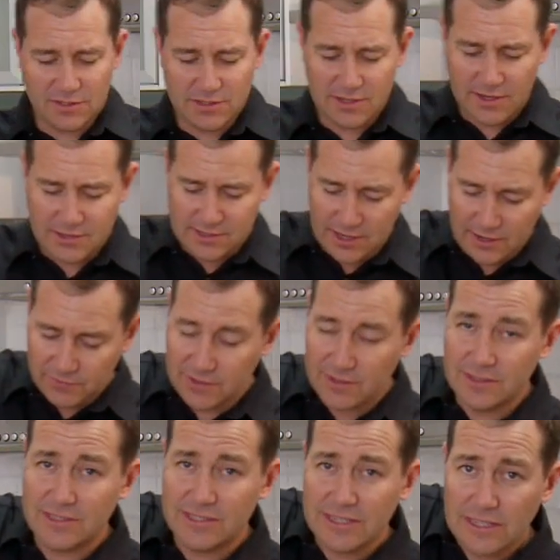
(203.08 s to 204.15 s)
user doesn't have to
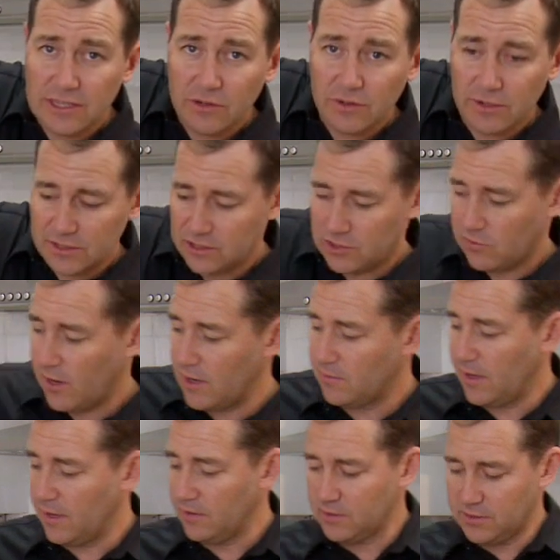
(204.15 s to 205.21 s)
continually scrape
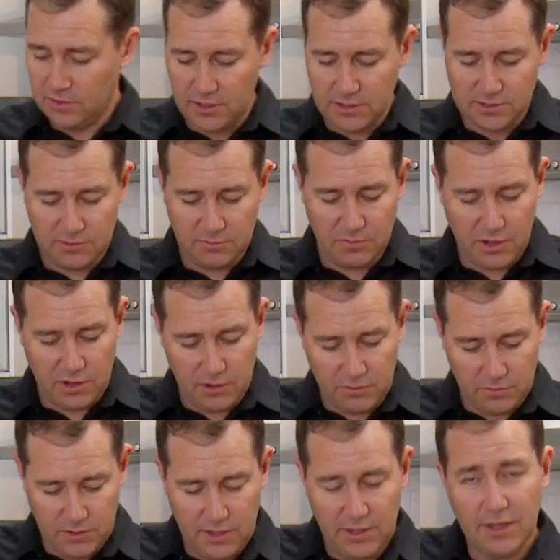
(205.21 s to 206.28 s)
down the sides of the
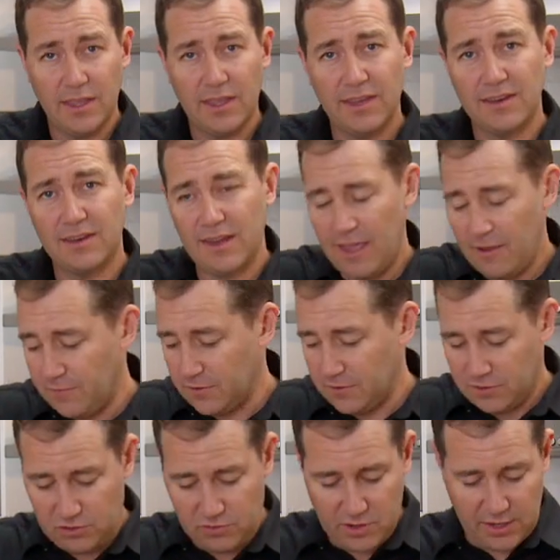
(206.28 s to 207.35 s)
bowl in an effort
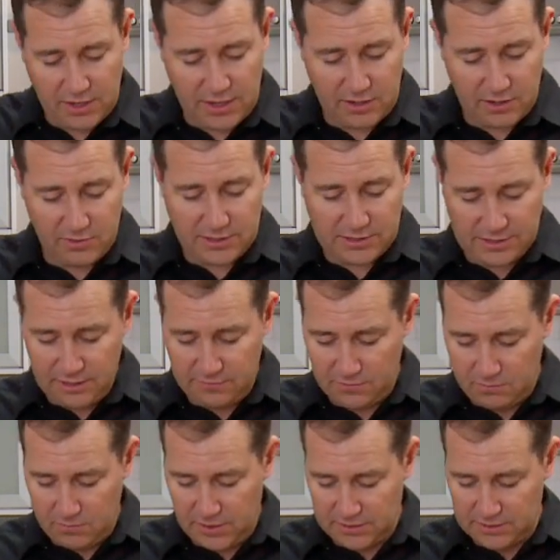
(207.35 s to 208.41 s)
to try and get a nice
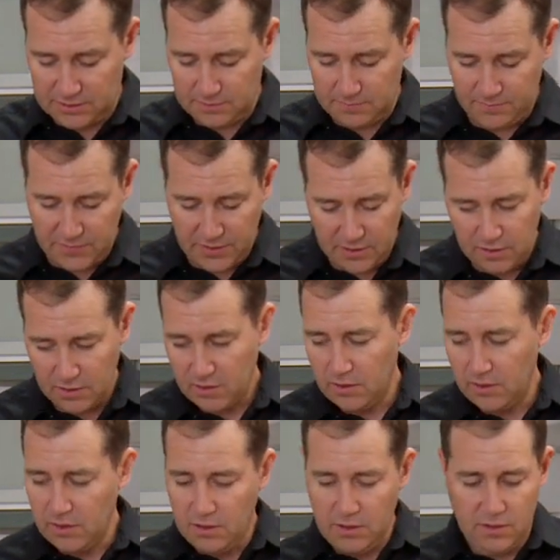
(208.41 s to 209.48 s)
even mix.
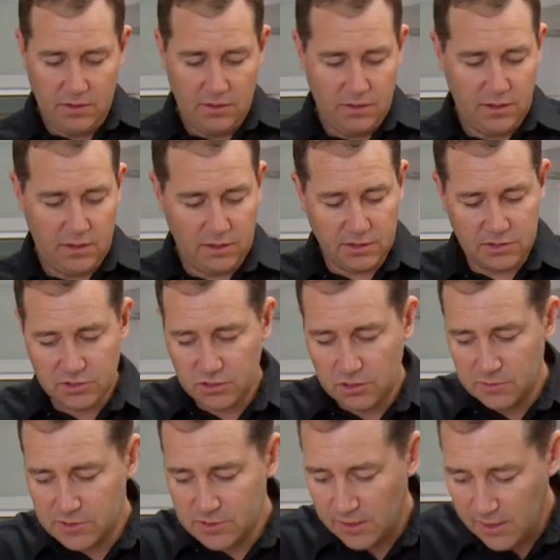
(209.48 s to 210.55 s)
And
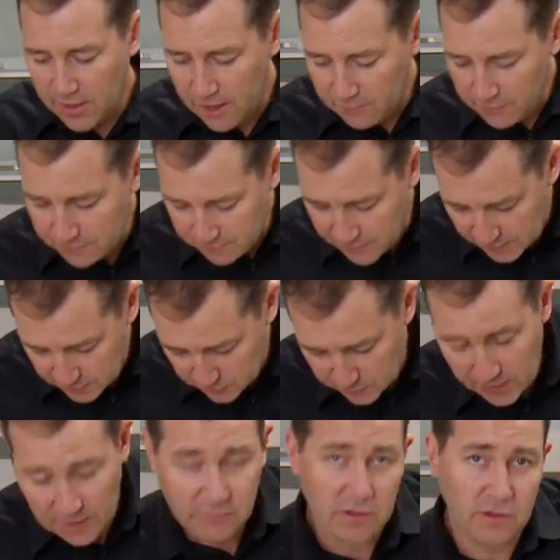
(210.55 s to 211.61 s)
consumers love the fact that
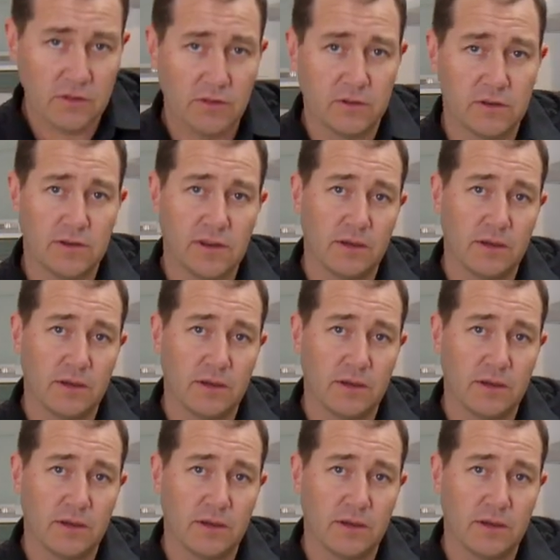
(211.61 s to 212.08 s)
we haven't included